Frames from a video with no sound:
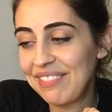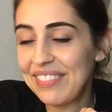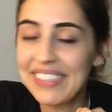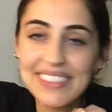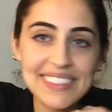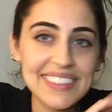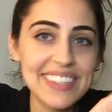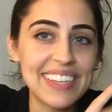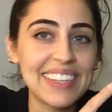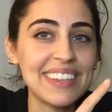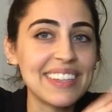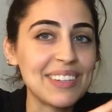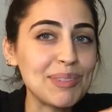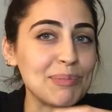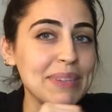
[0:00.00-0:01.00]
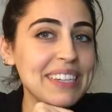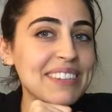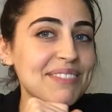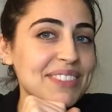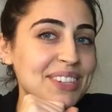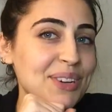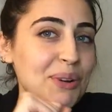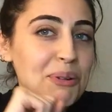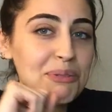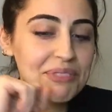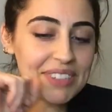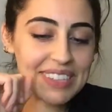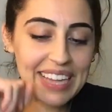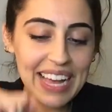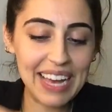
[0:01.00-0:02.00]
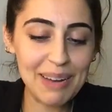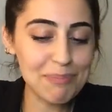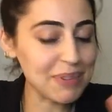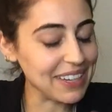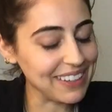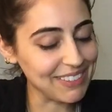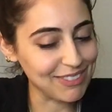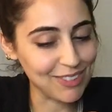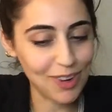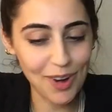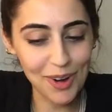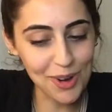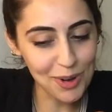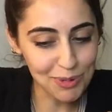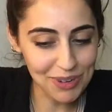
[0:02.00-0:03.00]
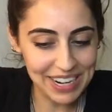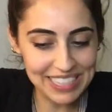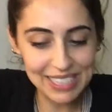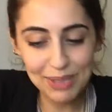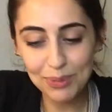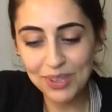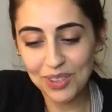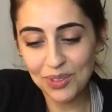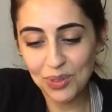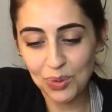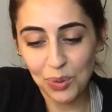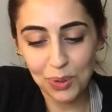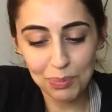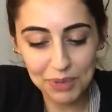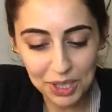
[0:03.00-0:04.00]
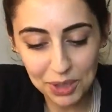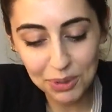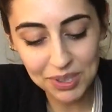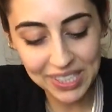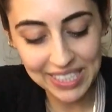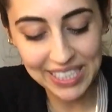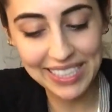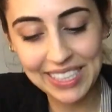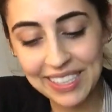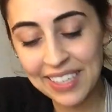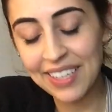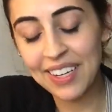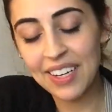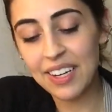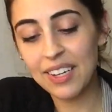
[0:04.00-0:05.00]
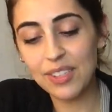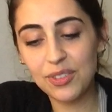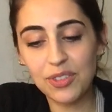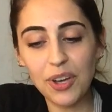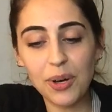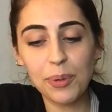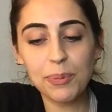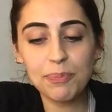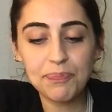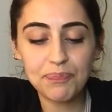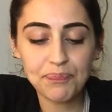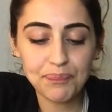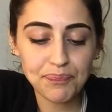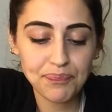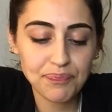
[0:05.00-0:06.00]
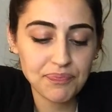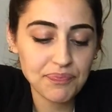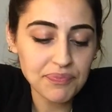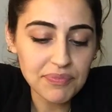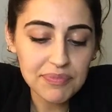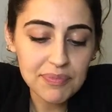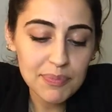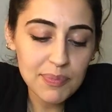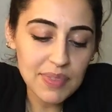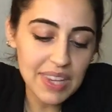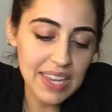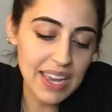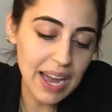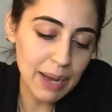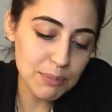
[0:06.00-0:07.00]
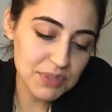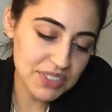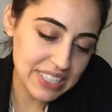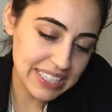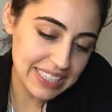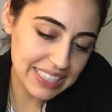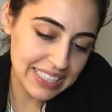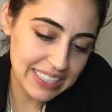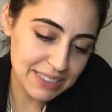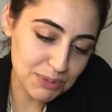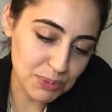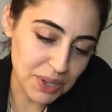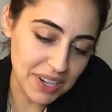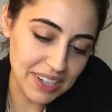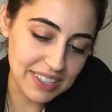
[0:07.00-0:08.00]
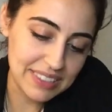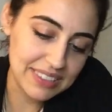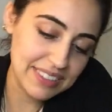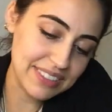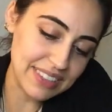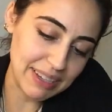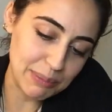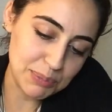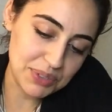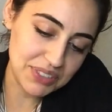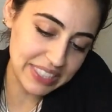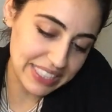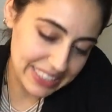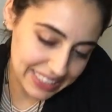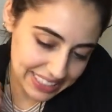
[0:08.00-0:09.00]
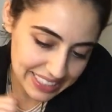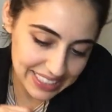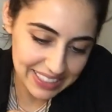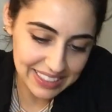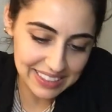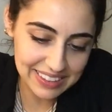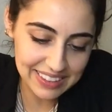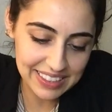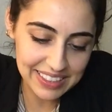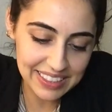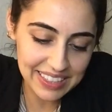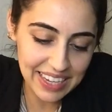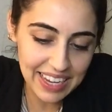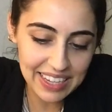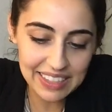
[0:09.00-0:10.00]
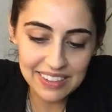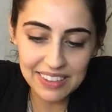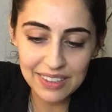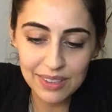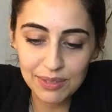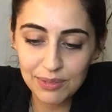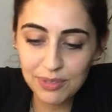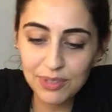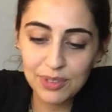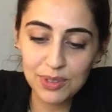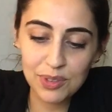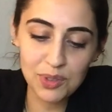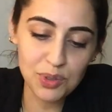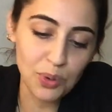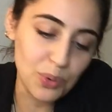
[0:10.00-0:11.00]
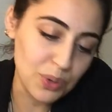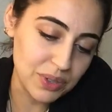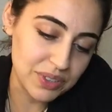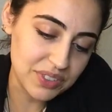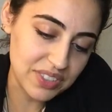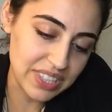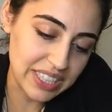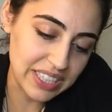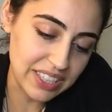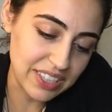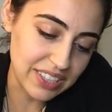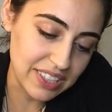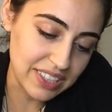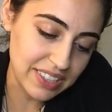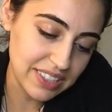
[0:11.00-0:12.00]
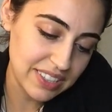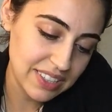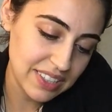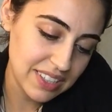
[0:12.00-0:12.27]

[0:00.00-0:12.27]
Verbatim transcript: feel like a little bit of an overlap already with the Scorpio reading. So I'm seeing the Knight of Wands. I'm seeing the the Eight of Swords here.